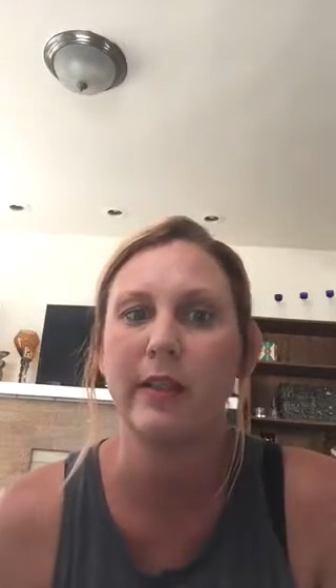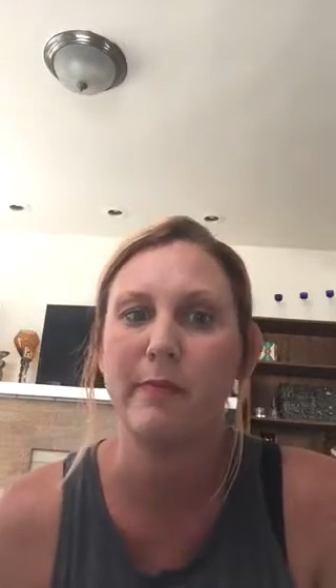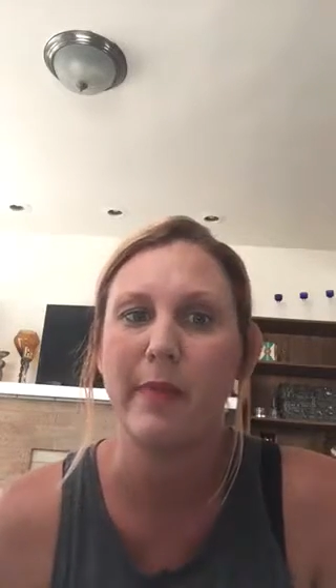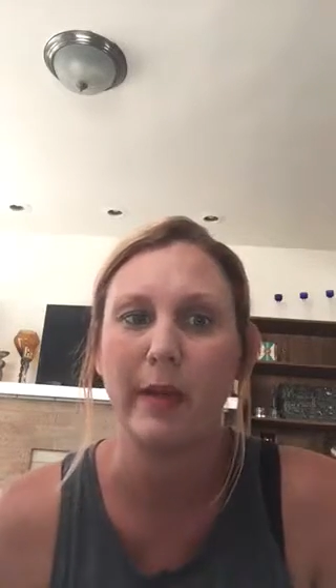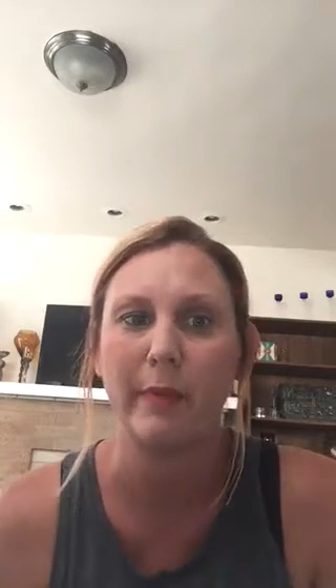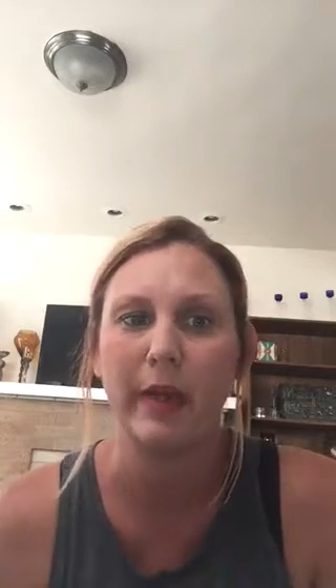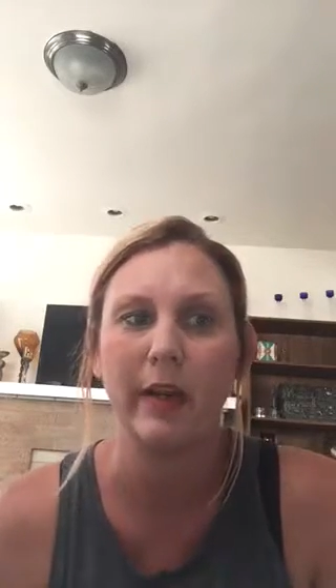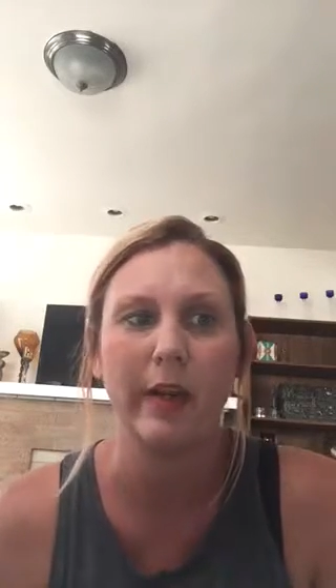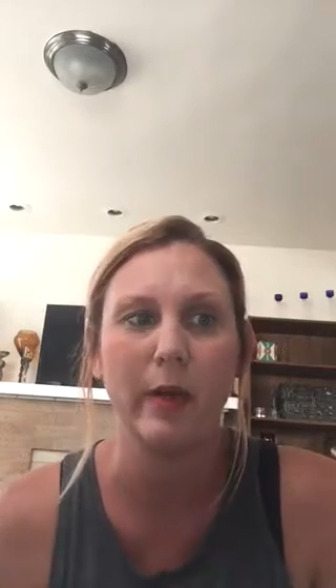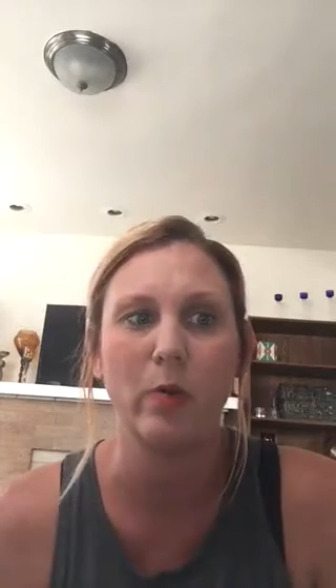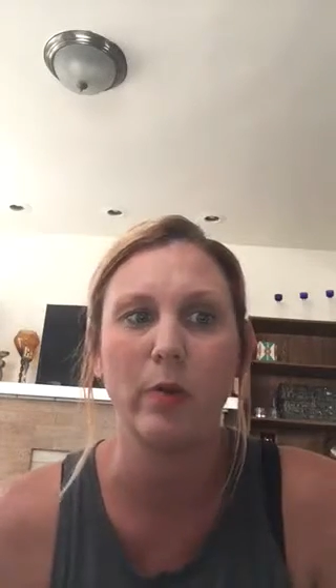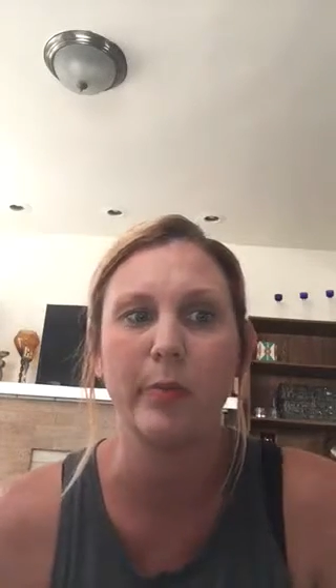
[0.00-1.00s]
Amendment
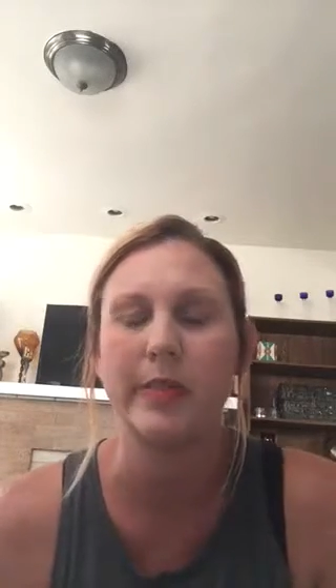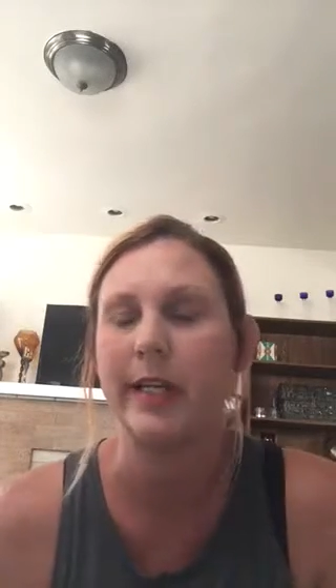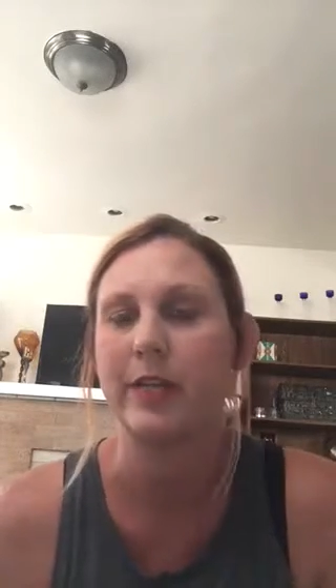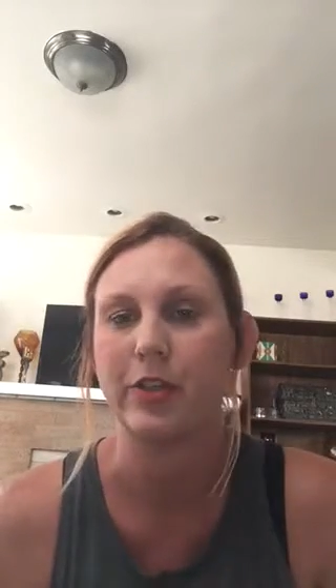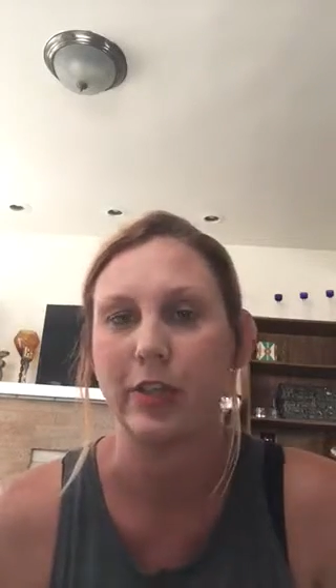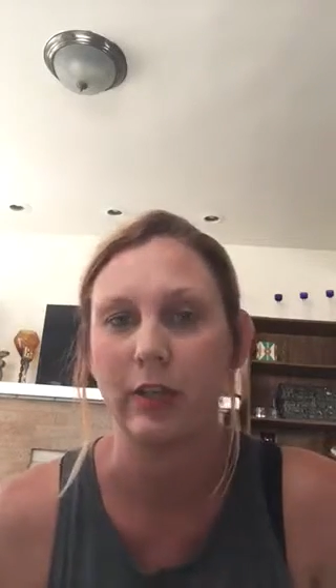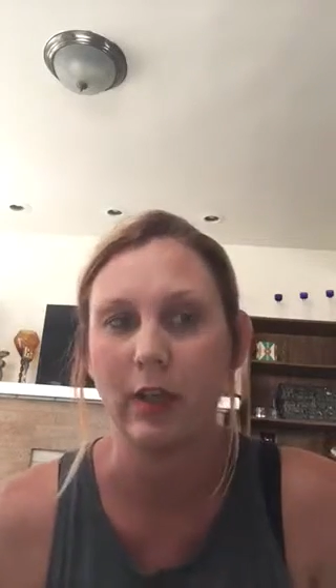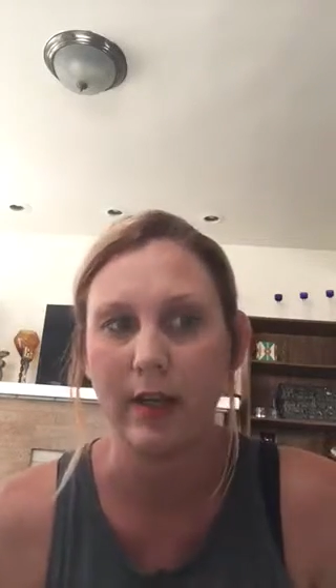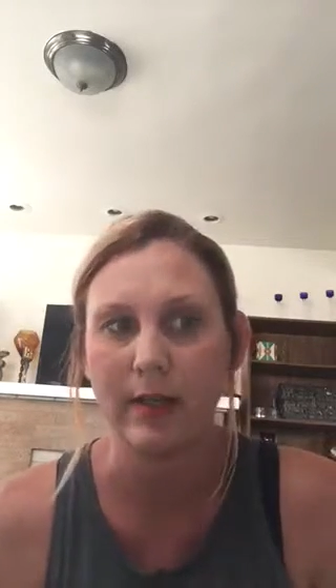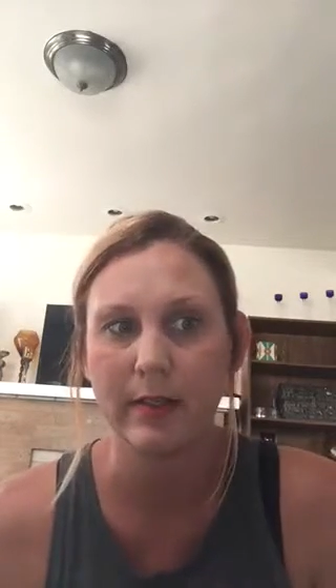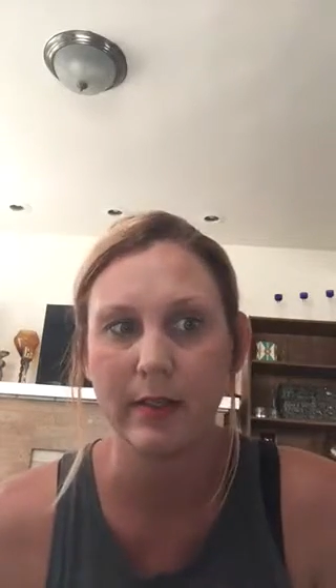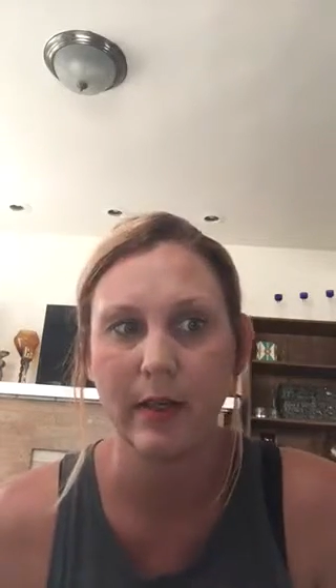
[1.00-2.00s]
Equal Protection
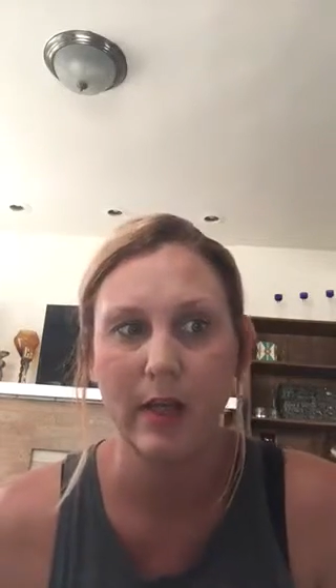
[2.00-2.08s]
Clause.